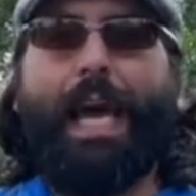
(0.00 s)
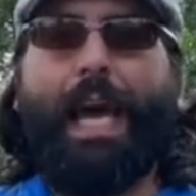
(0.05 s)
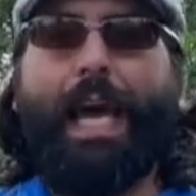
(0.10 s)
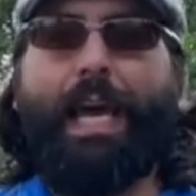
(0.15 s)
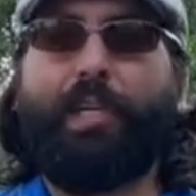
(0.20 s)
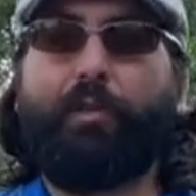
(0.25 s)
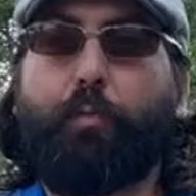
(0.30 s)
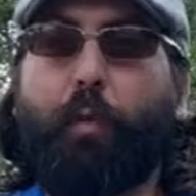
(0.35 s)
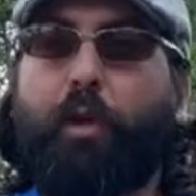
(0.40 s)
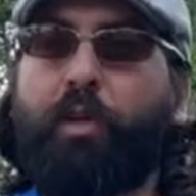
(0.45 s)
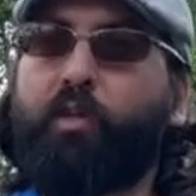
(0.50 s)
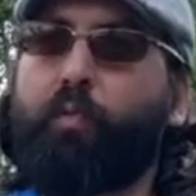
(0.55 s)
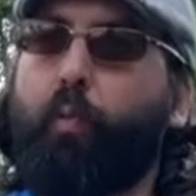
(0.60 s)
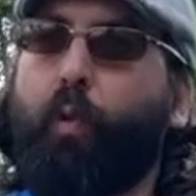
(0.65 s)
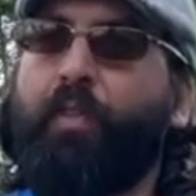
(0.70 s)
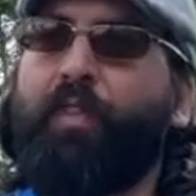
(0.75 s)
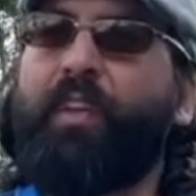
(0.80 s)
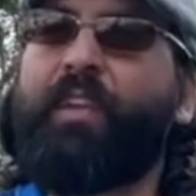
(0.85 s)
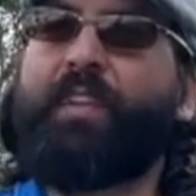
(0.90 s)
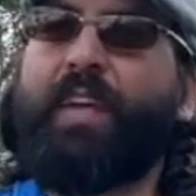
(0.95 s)
as well as
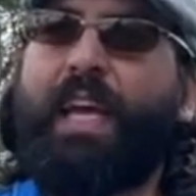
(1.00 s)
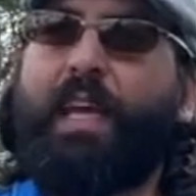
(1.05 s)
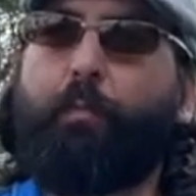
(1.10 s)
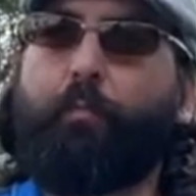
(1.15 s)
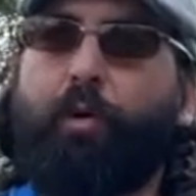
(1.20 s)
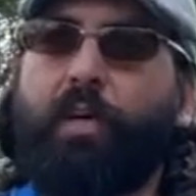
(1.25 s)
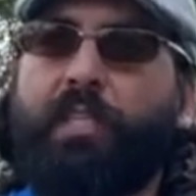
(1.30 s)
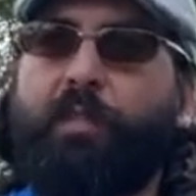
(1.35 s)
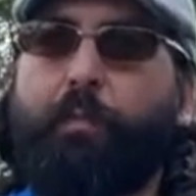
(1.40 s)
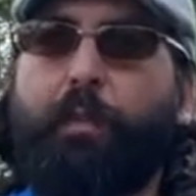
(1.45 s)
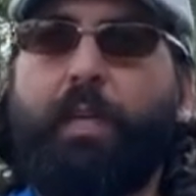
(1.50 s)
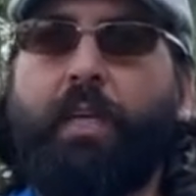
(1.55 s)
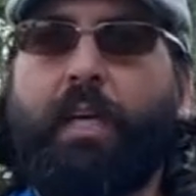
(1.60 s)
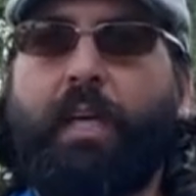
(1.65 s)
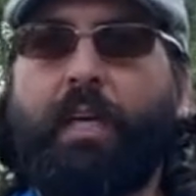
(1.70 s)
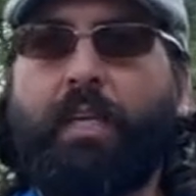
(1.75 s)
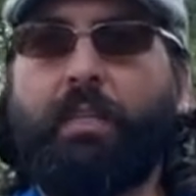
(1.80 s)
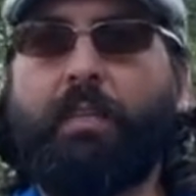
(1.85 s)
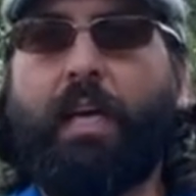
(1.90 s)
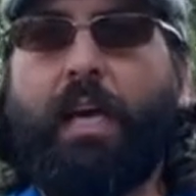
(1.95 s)
what the date was,
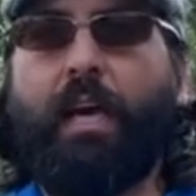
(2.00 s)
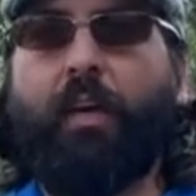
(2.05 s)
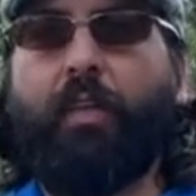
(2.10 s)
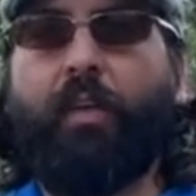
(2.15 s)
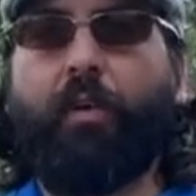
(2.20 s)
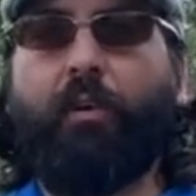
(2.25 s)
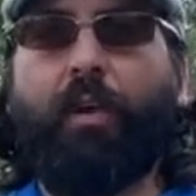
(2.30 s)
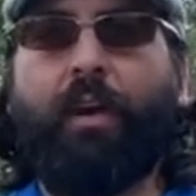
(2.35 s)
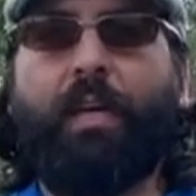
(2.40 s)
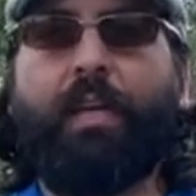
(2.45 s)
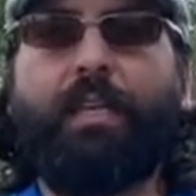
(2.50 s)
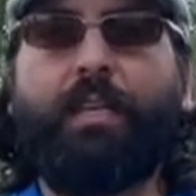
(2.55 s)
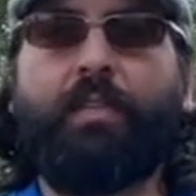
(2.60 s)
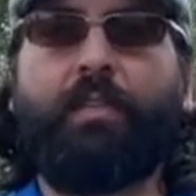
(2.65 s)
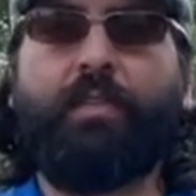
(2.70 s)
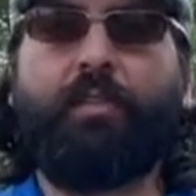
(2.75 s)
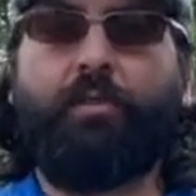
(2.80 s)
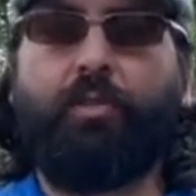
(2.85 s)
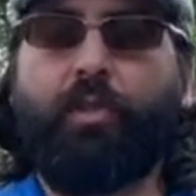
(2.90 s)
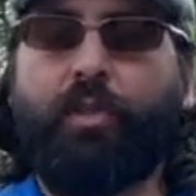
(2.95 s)
because there is
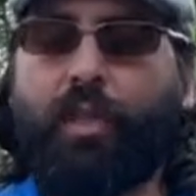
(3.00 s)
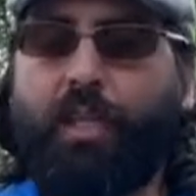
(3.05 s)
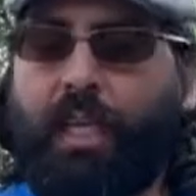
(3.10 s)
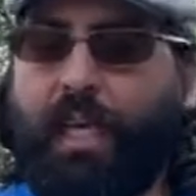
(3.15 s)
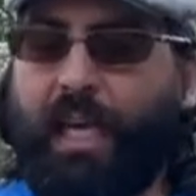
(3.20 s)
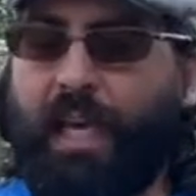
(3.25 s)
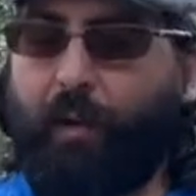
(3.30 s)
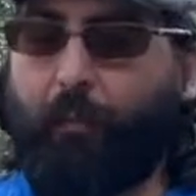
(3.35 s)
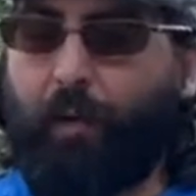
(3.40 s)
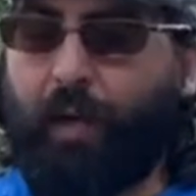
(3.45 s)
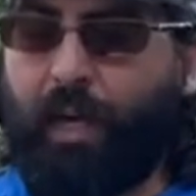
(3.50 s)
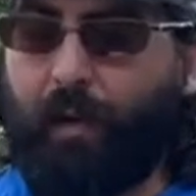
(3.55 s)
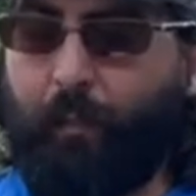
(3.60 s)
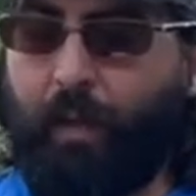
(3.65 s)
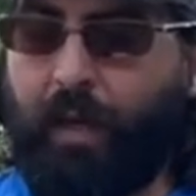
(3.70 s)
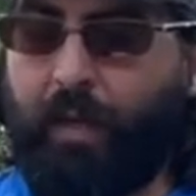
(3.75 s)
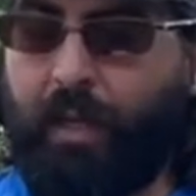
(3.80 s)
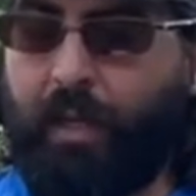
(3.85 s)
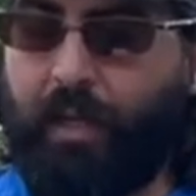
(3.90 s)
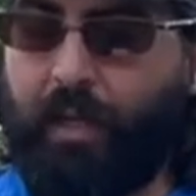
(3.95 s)
usually a
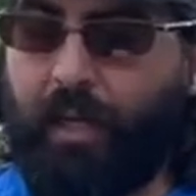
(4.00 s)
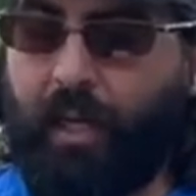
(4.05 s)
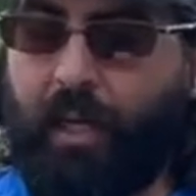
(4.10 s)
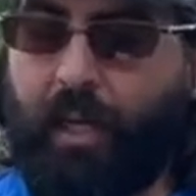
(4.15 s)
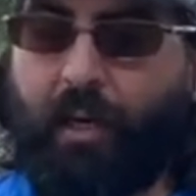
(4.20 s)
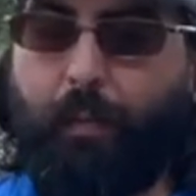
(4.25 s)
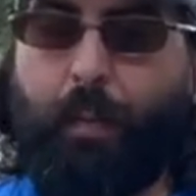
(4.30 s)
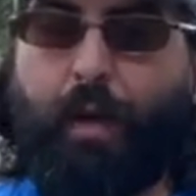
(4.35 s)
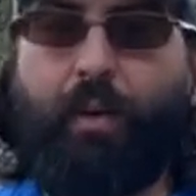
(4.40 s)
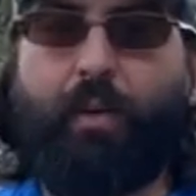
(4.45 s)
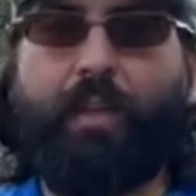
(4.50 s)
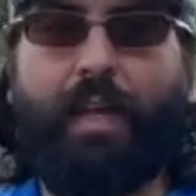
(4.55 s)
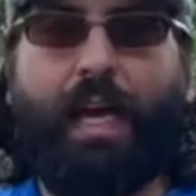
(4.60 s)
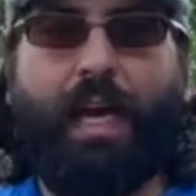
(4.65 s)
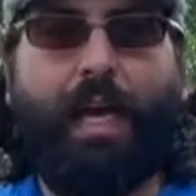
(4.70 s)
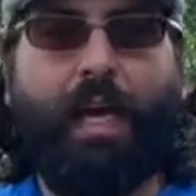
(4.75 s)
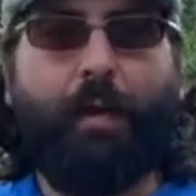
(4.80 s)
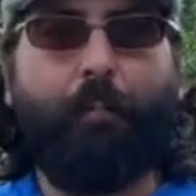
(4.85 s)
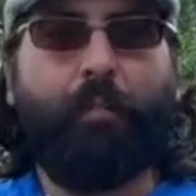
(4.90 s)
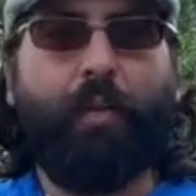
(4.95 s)
recommended amount of
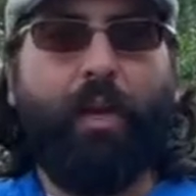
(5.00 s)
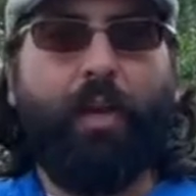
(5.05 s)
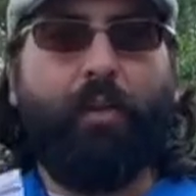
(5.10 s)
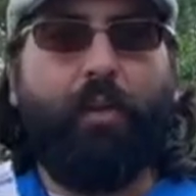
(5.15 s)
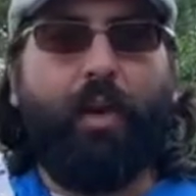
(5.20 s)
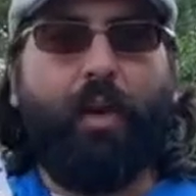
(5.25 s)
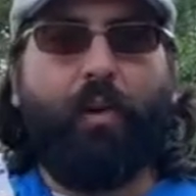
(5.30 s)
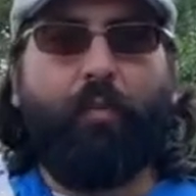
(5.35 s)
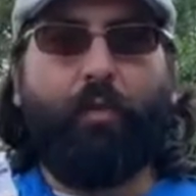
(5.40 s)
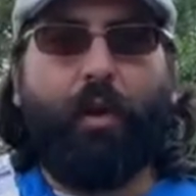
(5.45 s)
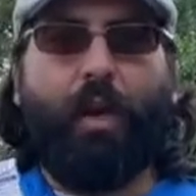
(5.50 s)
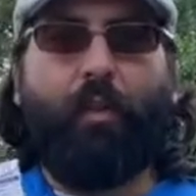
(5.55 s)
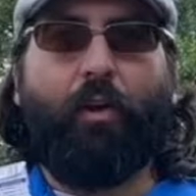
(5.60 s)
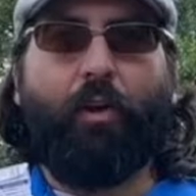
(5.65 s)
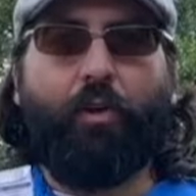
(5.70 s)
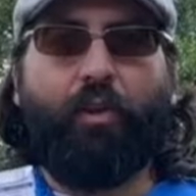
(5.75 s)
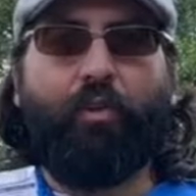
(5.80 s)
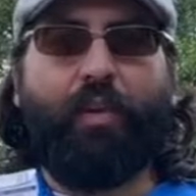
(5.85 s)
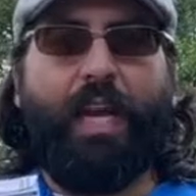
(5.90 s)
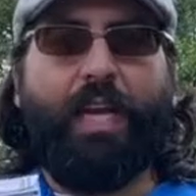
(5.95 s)
time for how long
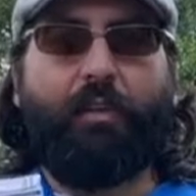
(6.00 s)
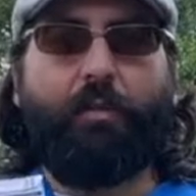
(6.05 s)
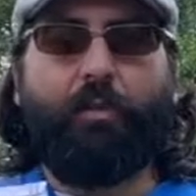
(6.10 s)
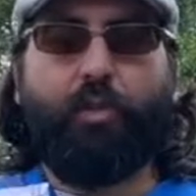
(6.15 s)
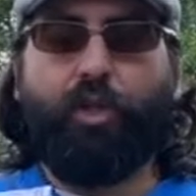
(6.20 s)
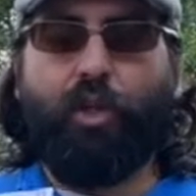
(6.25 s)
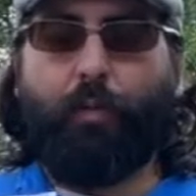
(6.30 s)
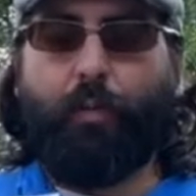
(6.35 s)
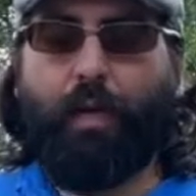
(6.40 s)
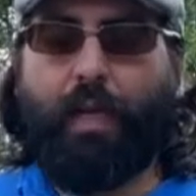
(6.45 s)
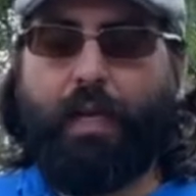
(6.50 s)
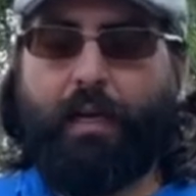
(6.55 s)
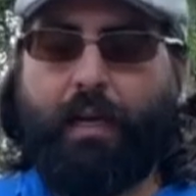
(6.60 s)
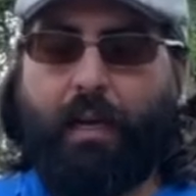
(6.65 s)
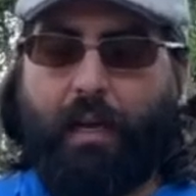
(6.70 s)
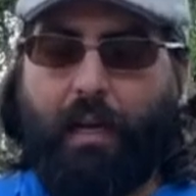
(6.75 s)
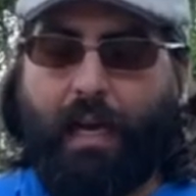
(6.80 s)
it'll take to germinate.